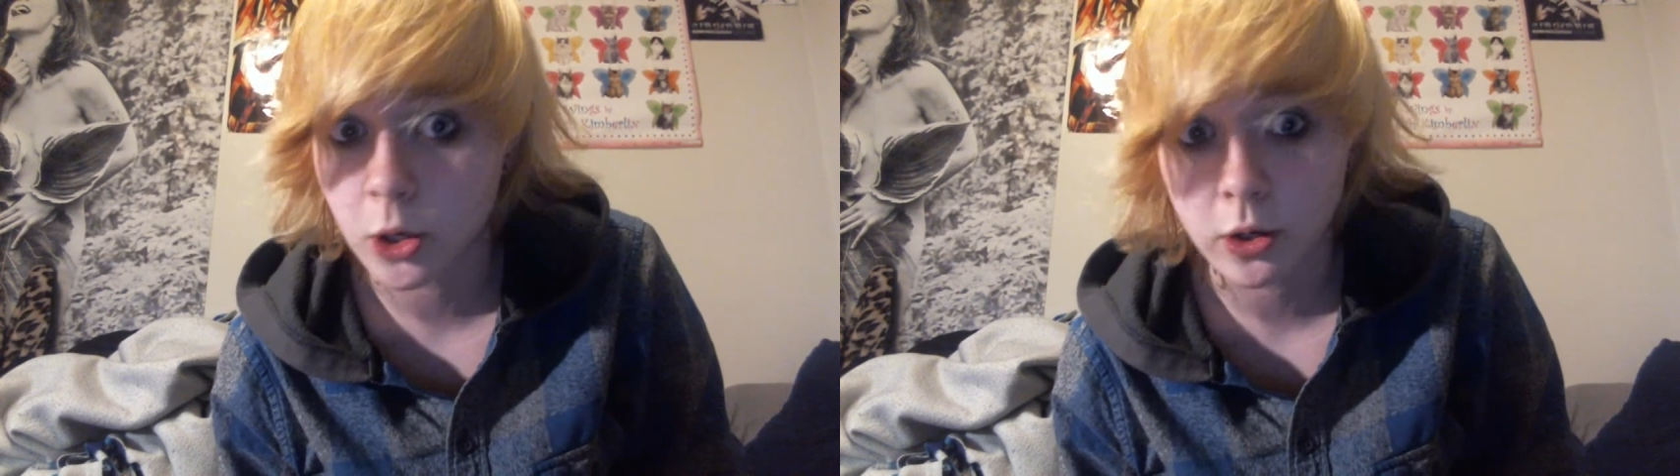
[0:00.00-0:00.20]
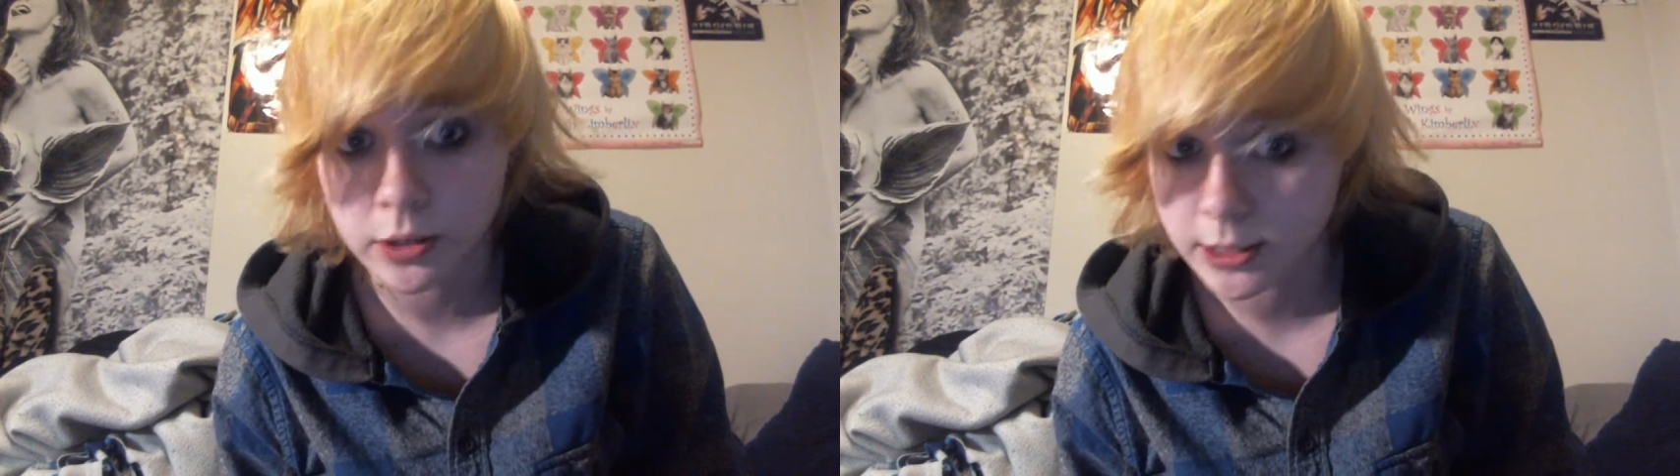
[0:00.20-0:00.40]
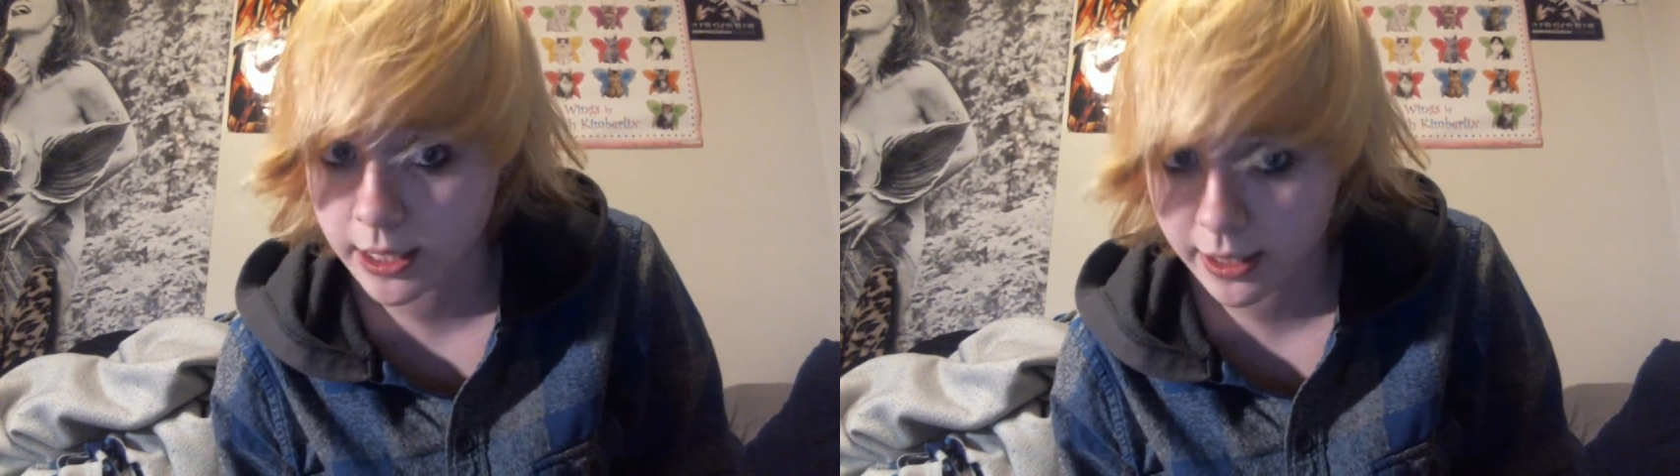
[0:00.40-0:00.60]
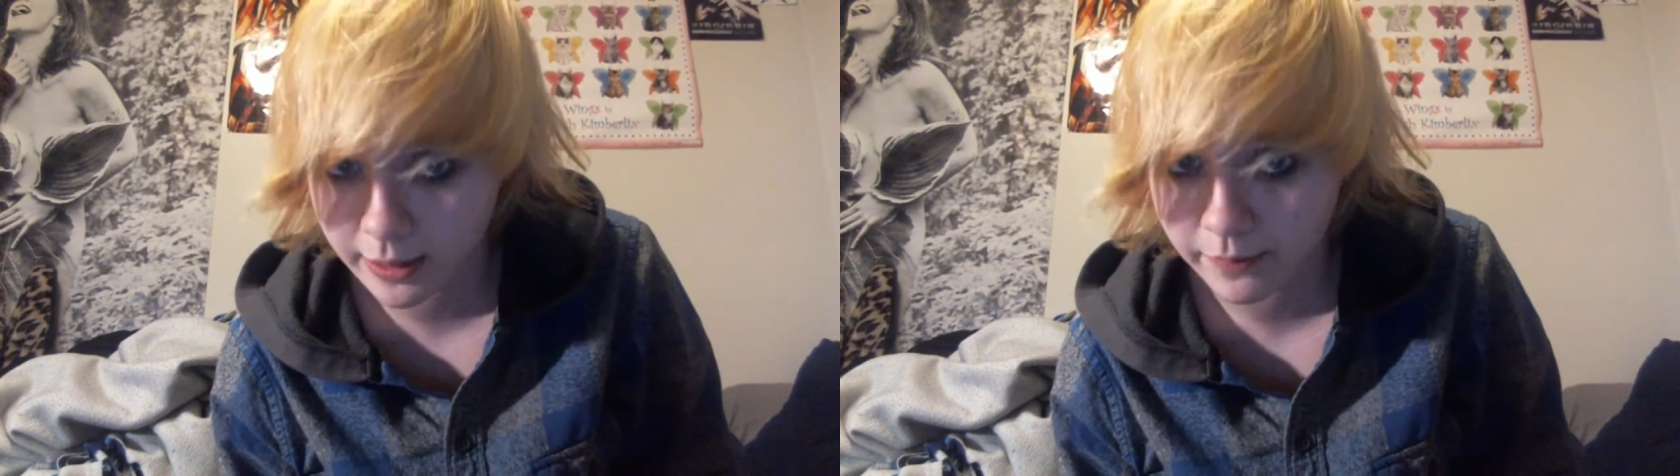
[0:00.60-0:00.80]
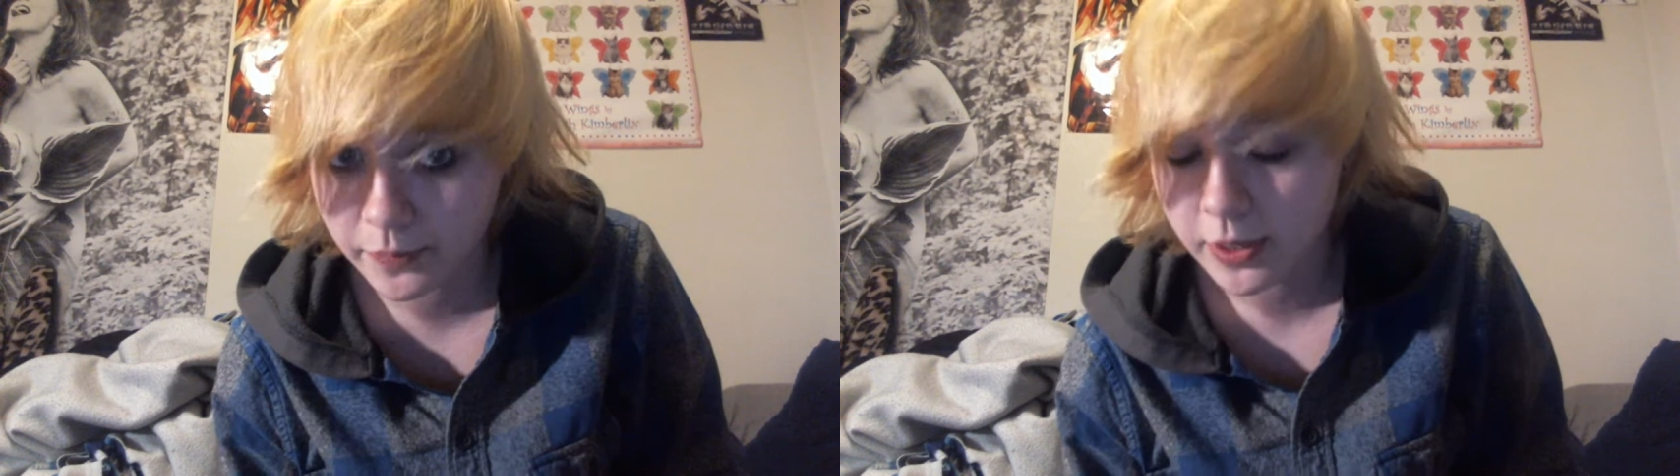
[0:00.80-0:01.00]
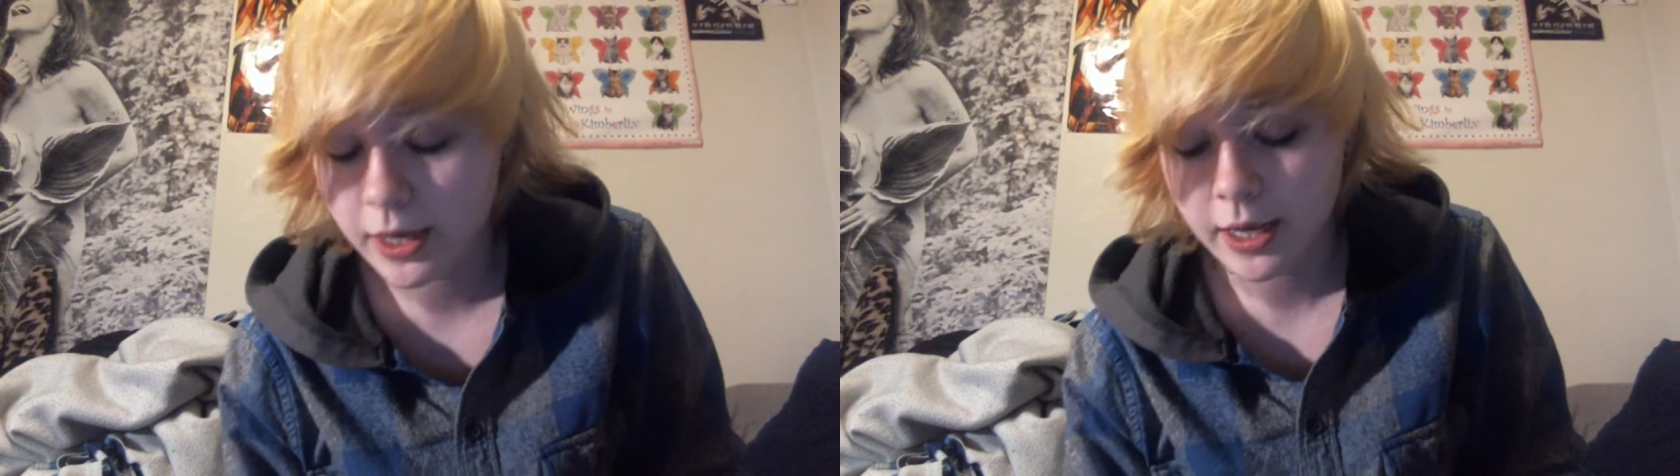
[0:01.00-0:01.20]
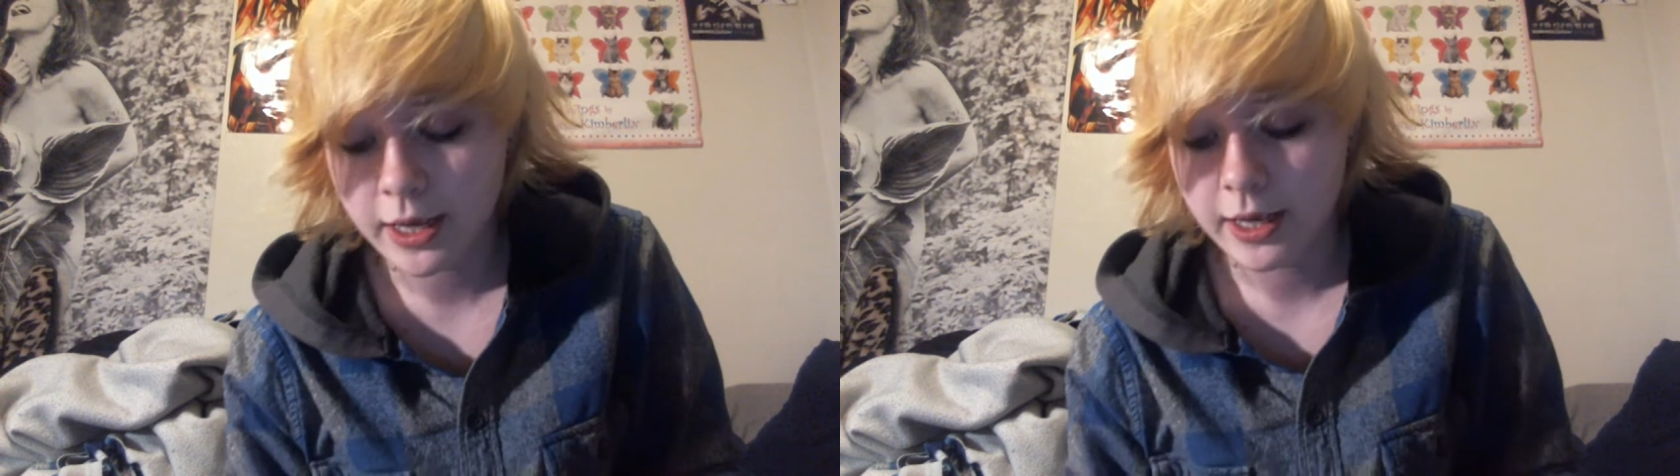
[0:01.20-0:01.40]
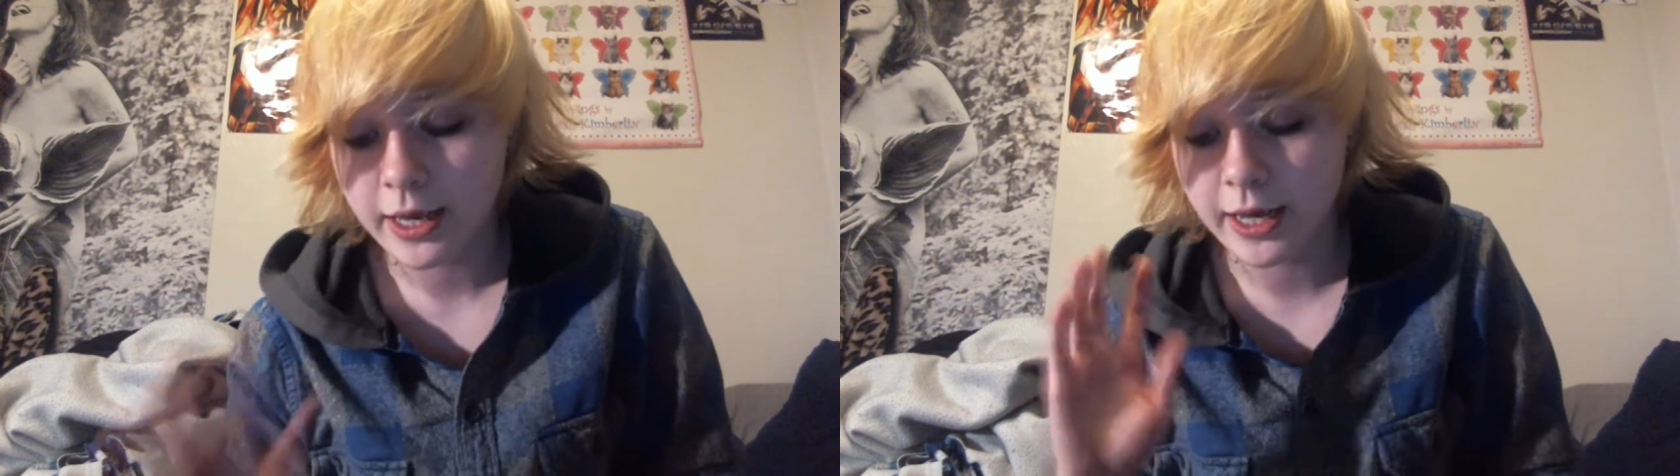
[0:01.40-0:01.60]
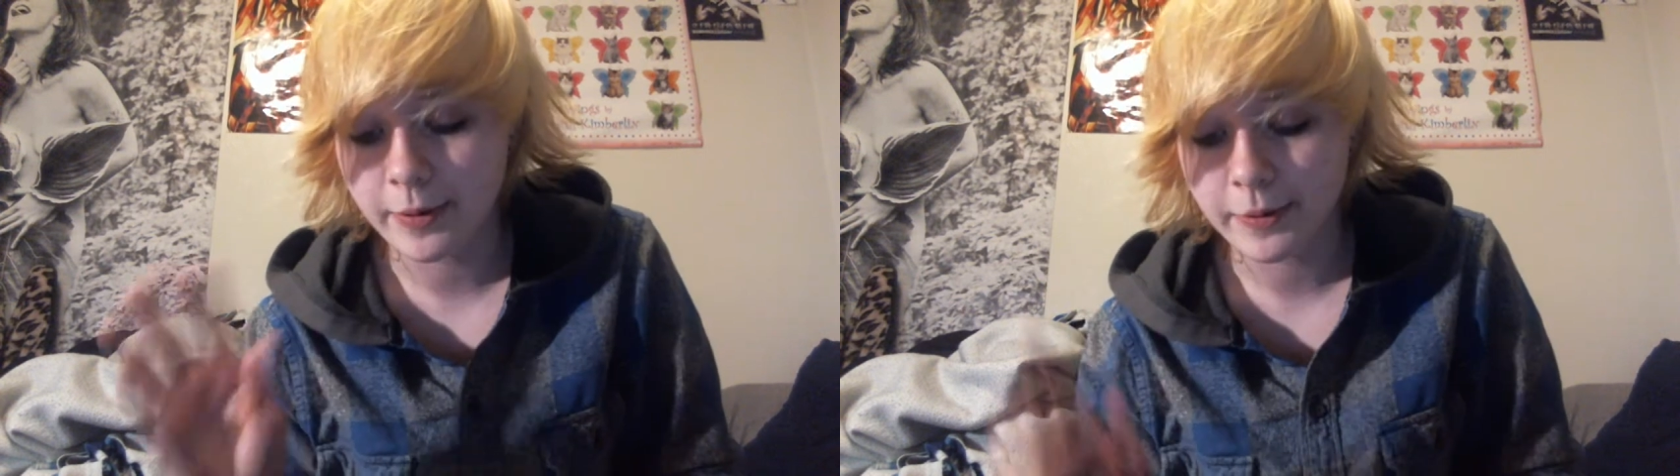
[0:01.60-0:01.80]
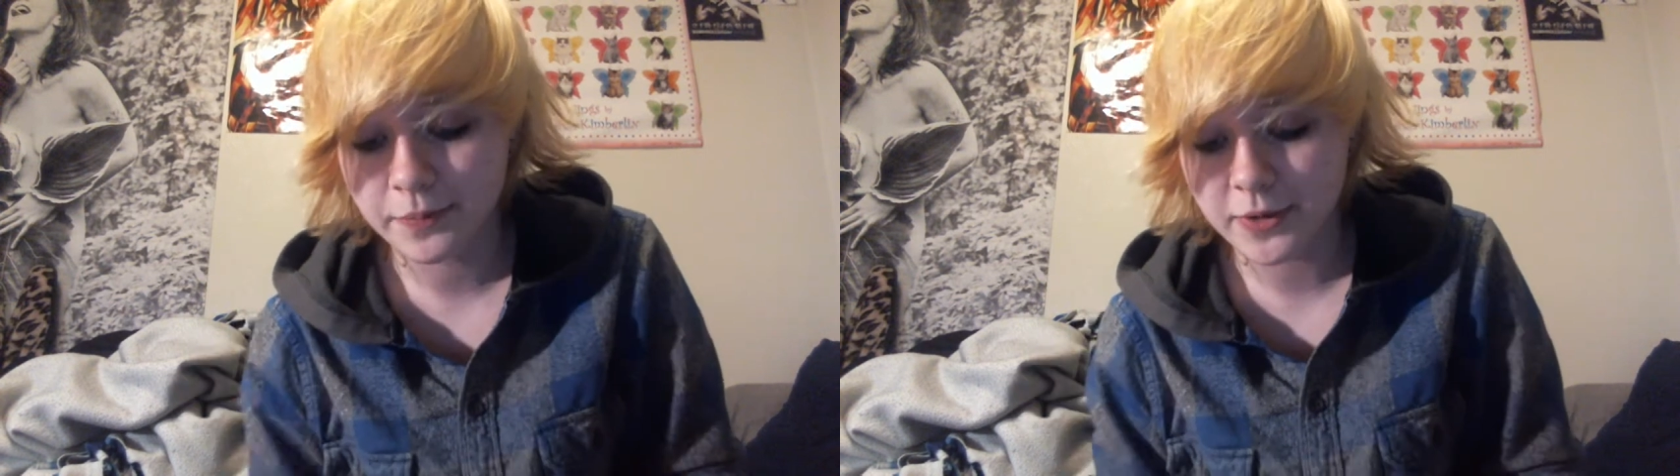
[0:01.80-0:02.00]
all the time.
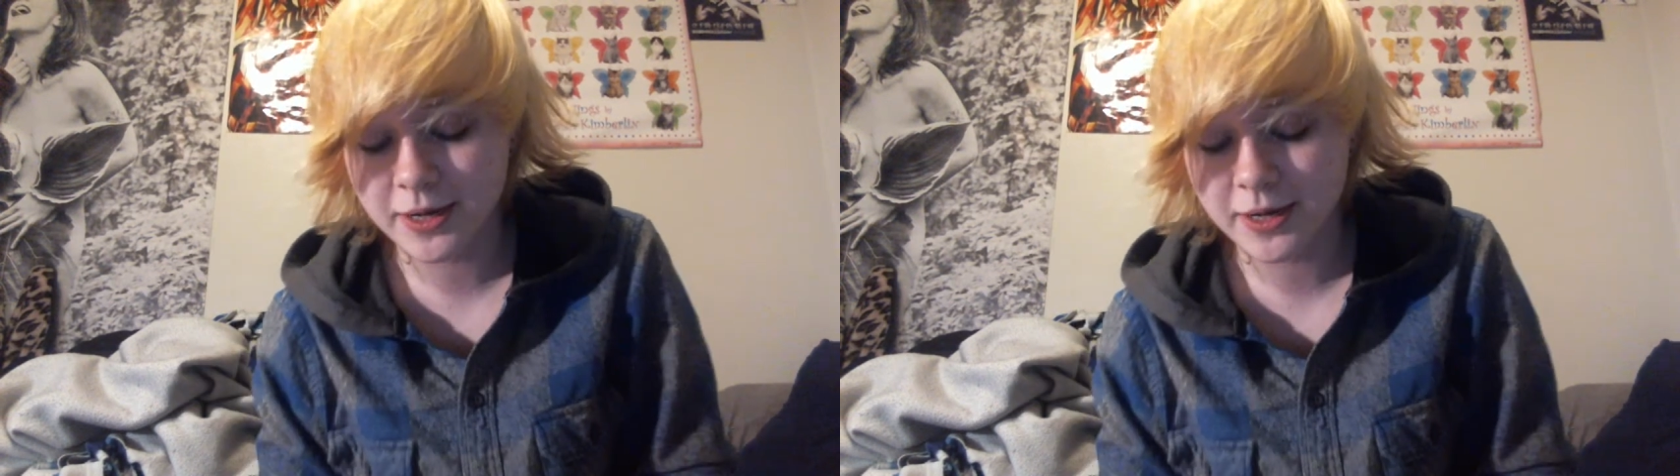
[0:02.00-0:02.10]
Anyway,